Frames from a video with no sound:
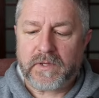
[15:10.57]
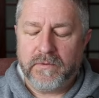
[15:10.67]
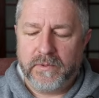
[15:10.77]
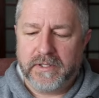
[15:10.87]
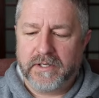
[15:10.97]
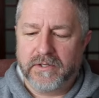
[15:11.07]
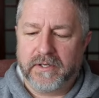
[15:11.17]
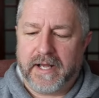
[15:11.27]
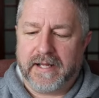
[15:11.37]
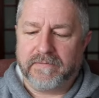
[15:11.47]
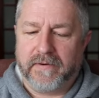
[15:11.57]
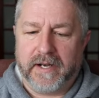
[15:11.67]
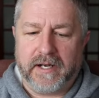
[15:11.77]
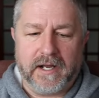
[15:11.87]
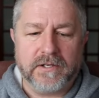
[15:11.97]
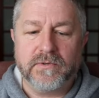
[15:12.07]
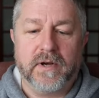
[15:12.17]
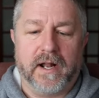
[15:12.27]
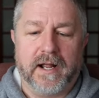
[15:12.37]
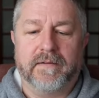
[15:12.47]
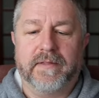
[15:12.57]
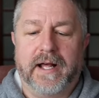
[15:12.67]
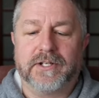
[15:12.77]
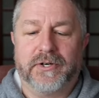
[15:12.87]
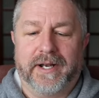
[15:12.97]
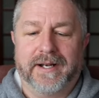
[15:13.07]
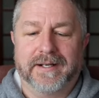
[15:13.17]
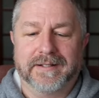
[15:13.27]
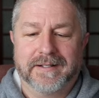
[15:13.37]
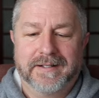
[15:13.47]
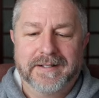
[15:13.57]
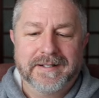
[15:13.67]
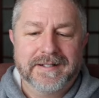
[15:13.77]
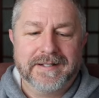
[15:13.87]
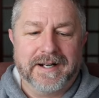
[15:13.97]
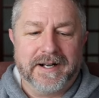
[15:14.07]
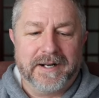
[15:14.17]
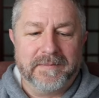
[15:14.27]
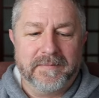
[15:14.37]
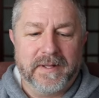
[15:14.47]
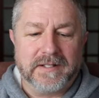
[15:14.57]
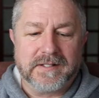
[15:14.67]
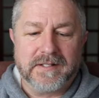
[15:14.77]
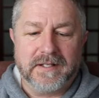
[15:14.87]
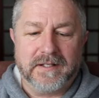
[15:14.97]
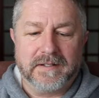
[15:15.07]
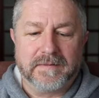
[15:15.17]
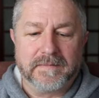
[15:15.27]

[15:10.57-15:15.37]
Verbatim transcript: Really good at fighting. I do not have that training. Um, let's see.